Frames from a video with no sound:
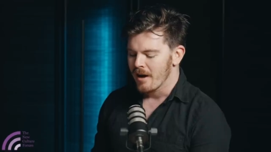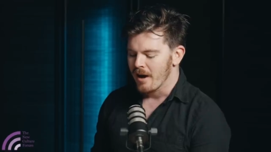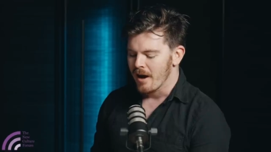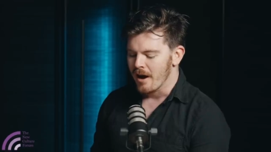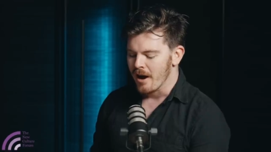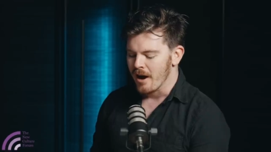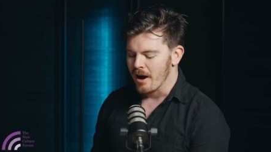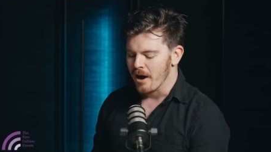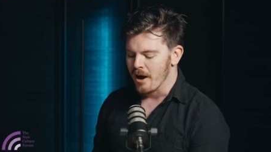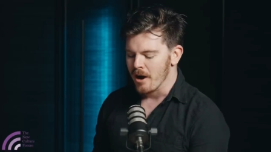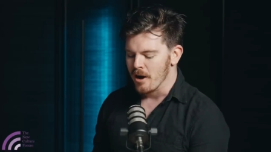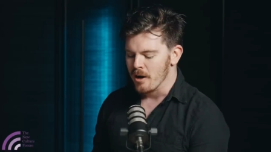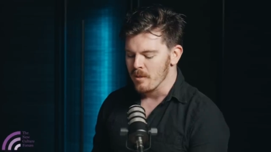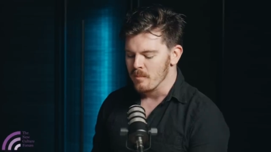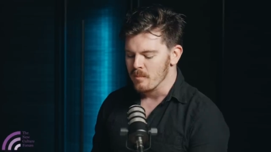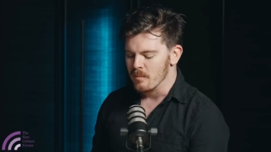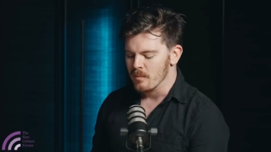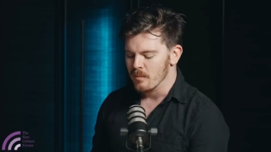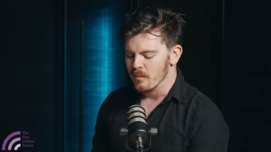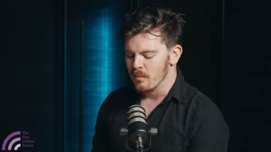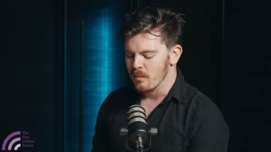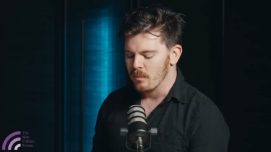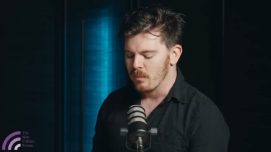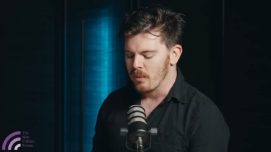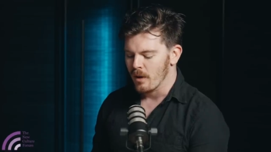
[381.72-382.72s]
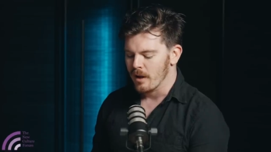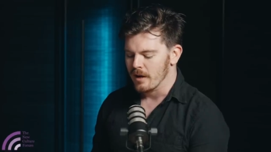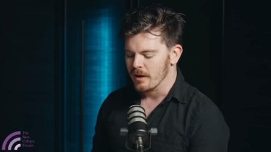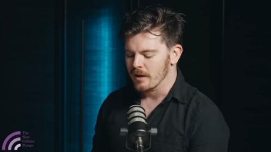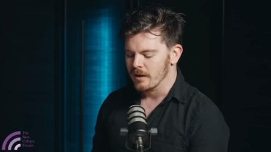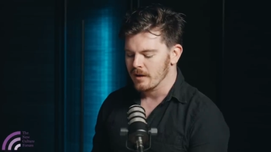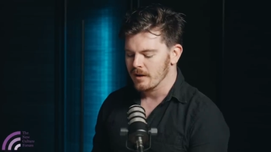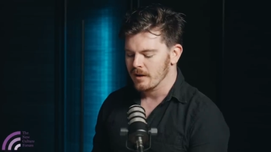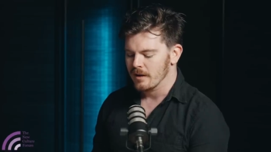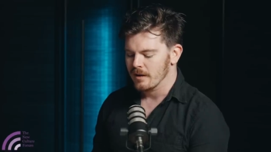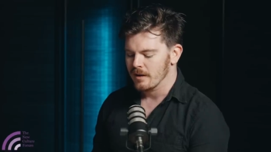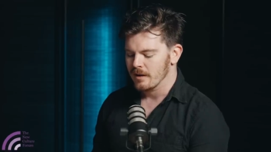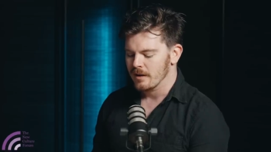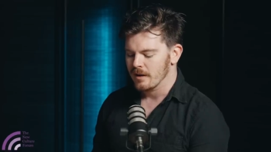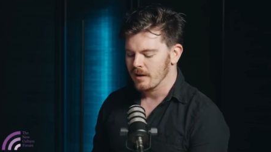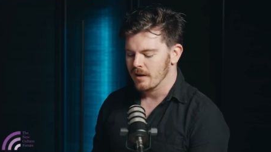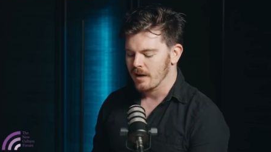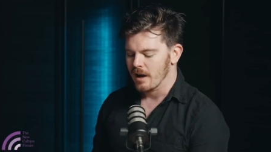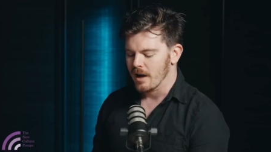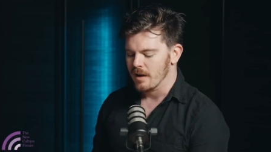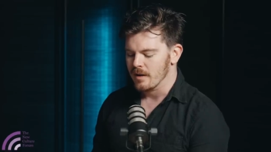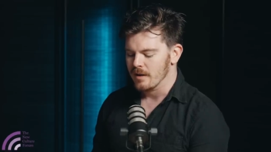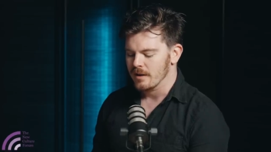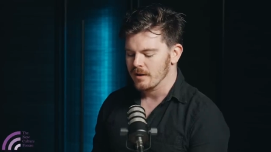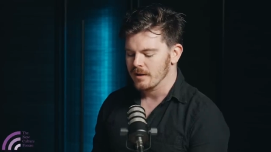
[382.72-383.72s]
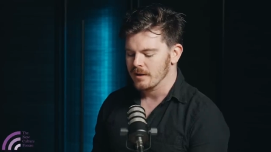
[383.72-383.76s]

um, but I,